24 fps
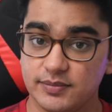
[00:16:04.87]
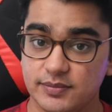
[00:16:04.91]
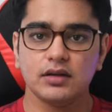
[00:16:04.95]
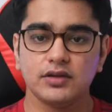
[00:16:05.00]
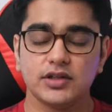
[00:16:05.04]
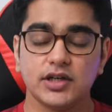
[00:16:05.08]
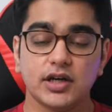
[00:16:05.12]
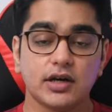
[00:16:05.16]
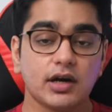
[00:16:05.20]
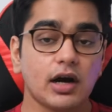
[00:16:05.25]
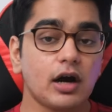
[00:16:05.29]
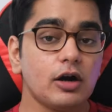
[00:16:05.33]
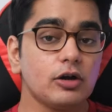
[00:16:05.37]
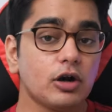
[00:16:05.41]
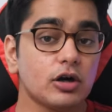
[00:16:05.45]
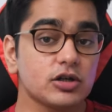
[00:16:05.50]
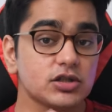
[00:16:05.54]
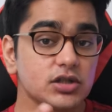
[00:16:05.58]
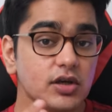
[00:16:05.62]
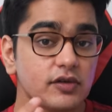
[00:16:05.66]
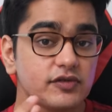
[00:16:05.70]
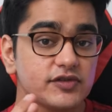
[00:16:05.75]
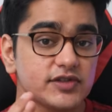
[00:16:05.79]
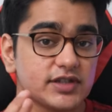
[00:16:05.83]
There are
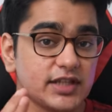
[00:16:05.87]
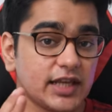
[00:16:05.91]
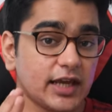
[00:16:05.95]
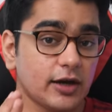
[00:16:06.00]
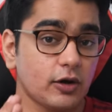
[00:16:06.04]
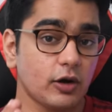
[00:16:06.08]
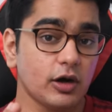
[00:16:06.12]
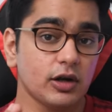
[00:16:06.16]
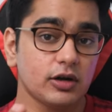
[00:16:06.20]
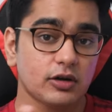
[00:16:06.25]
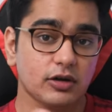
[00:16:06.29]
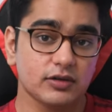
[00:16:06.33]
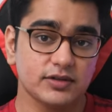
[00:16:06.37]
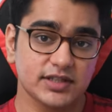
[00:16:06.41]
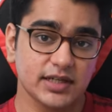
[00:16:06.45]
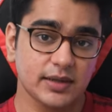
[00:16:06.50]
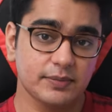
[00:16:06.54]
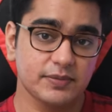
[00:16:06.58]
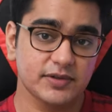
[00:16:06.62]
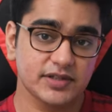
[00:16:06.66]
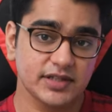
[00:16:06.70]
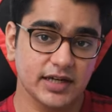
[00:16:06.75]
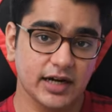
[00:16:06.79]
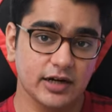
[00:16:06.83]
lots of snake oil
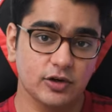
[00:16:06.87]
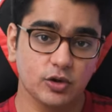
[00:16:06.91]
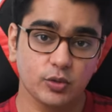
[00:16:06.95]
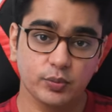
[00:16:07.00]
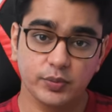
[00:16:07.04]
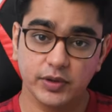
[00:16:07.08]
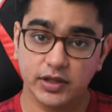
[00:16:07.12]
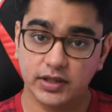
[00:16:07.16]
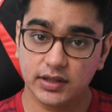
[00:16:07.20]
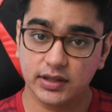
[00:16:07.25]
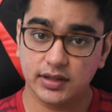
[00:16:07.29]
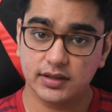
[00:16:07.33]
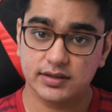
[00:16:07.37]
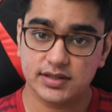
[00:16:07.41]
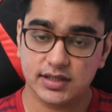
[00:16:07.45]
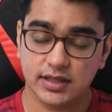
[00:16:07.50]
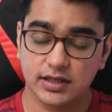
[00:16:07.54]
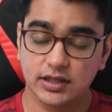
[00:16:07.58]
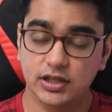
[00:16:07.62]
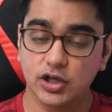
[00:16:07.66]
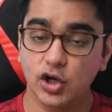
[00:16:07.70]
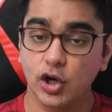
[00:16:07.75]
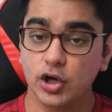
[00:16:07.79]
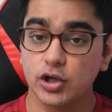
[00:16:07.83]
concepts and opinions
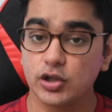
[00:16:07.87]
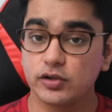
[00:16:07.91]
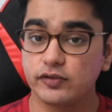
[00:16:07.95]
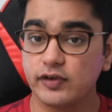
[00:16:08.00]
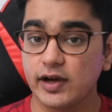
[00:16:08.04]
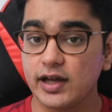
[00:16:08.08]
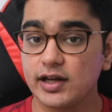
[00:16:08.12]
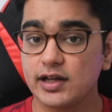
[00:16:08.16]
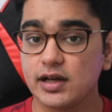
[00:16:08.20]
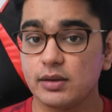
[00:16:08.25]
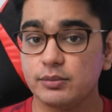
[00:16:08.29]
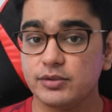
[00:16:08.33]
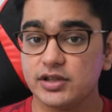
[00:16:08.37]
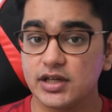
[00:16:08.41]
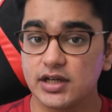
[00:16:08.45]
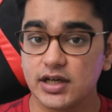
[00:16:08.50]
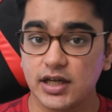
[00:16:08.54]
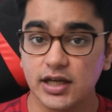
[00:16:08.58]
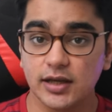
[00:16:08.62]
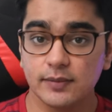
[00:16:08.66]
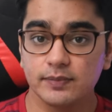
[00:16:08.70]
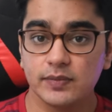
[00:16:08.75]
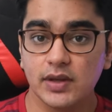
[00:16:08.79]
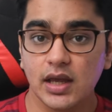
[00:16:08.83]
in the audiophile
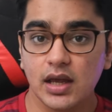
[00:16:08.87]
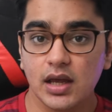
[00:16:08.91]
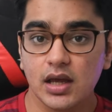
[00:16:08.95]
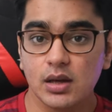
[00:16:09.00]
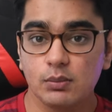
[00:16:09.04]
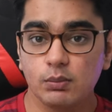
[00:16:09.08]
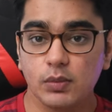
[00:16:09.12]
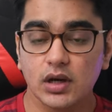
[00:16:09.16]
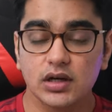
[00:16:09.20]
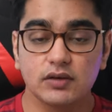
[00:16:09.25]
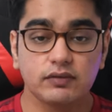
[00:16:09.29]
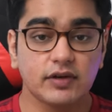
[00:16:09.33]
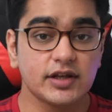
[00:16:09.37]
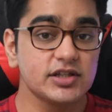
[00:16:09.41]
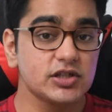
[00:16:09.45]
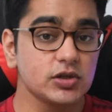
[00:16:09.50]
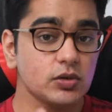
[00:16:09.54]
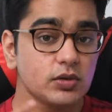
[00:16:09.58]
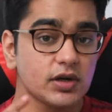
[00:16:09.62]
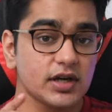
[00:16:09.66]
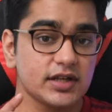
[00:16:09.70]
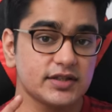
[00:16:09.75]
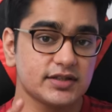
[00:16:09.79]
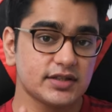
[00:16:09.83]
community, but once
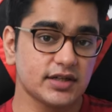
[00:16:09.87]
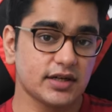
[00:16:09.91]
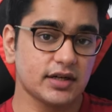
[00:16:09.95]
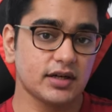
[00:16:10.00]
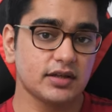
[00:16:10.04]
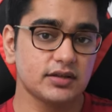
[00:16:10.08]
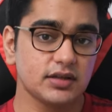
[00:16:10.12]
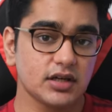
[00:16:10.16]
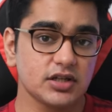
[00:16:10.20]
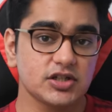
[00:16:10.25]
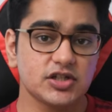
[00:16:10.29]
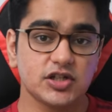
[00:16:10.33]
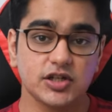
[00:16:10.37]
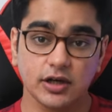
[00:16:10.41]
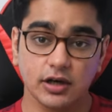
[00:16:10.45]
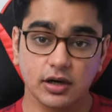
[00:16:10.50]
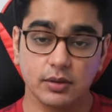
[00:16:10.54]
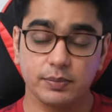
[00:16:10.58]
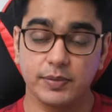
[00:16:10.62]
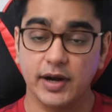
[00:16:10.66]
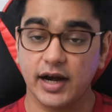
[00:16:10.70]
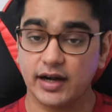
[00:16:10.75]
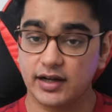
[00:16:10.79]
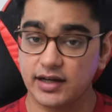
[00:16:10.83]
you consider the
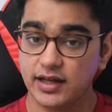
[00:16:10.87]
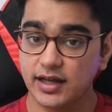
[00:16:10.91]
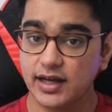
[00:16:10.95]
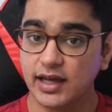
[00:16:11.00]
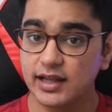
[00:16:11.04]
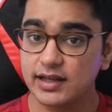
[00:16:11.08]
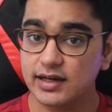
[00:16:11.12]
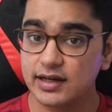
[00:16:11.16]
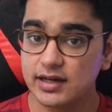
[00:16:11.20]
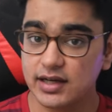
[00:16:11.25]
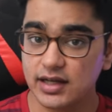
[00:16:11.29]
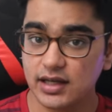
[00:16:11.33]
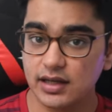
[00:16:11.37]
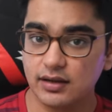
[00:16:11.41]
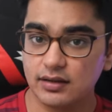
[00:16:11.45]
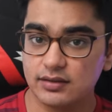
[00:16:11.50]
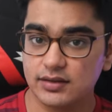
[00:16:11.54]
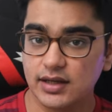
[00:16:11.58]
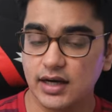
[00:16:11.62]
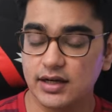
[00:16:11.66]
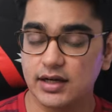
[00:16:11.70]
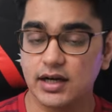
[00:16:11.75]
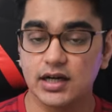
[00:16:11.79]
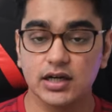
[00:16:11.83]
sheer practicality
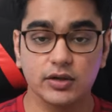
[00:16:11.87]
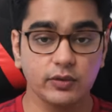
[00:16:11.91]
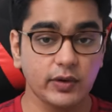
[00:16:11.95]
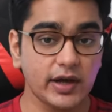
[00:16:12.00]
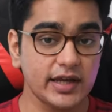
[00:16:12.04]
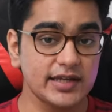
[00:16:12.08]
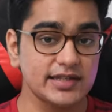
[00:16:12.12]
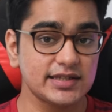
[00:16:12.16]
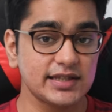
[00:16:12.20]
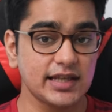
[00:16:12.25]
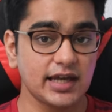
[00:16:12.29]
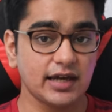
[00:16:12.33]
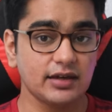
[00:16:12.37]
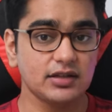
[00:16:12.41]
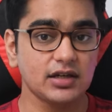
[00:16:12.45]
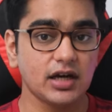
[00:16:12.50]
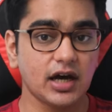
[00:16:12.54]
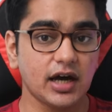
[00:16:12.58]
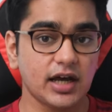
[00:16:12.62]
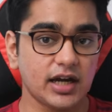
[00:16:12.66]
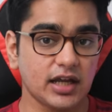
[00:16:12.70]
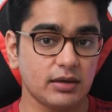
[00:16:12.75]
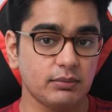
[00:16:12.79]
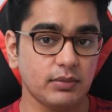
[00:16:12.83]
that a device like the
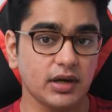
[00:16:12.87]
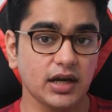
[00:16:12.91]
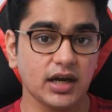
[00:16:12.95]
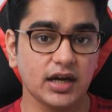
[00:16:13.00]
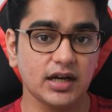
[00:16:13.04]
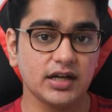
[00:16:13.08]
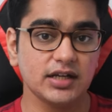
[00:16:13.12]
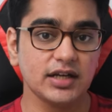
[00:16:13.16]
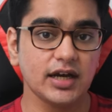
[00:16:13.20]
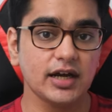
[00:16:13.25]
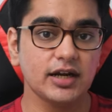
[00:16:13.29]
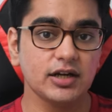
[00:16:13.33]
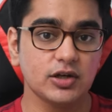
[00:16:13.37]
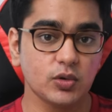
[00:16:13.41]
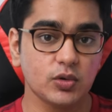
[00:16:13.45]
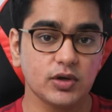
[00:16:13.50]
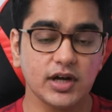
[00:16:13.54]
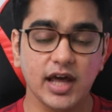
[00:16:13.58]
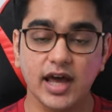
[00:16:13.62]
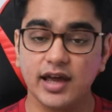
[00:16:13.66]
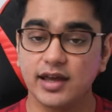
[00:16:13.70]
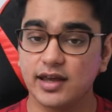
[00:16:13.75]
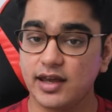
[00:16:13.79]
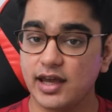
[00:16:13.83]
RME ADI2
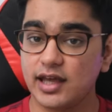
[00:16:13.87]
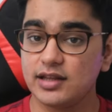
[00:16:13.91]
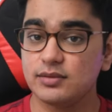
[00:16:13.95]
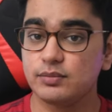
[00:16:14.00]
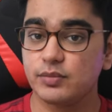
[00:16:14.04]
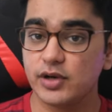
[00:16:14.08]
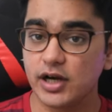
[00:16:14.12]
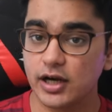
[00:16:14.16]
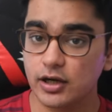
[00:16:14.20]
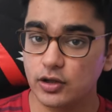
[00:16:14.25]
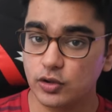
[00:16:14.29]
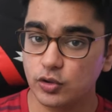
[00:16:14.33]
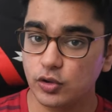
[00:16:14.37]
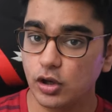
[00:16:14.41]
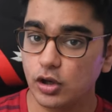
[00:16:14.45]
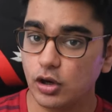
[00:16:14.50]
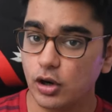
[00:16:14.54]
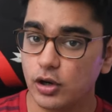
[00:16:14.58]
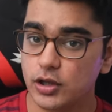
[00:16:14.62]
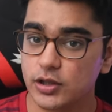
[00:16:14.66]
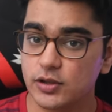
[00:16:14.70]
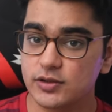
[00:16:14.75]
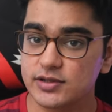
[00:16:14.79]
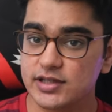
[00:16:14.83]
DAC can bring to your
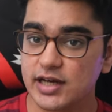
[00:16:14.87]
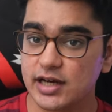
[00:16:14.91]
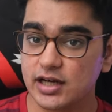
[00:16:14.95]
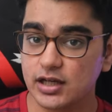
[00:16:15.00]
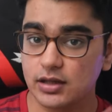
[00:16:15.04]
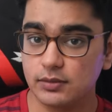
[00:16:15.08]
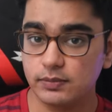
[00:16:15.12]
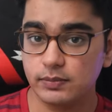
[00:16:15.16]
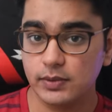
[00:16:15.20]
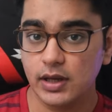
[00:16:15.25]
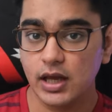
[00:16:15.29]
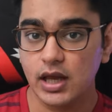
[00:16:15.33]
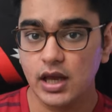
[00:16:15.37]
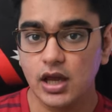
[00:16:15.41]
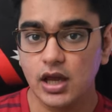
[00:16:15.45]
audio setup,